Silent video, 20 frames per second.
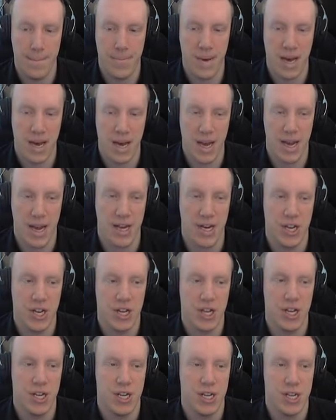Bite.
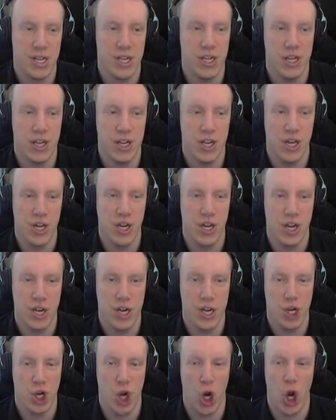
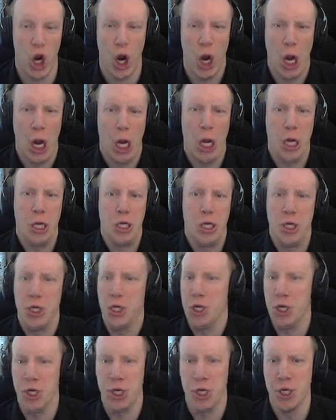Kill
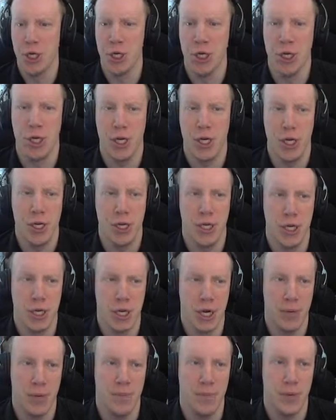it. Eat
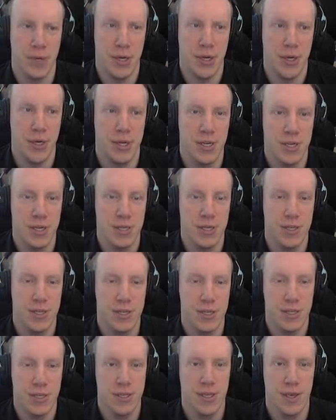it up.
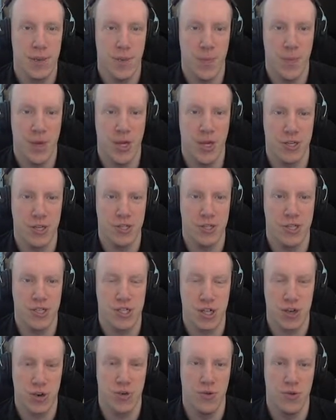May its
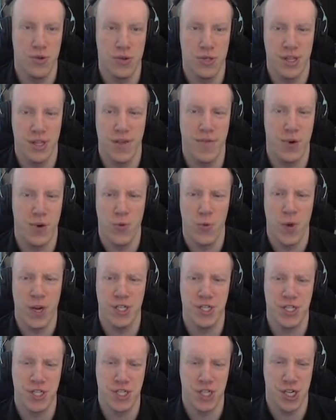soul never
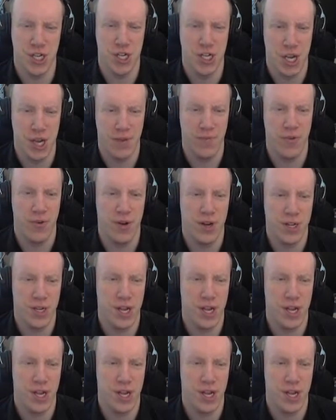rest ever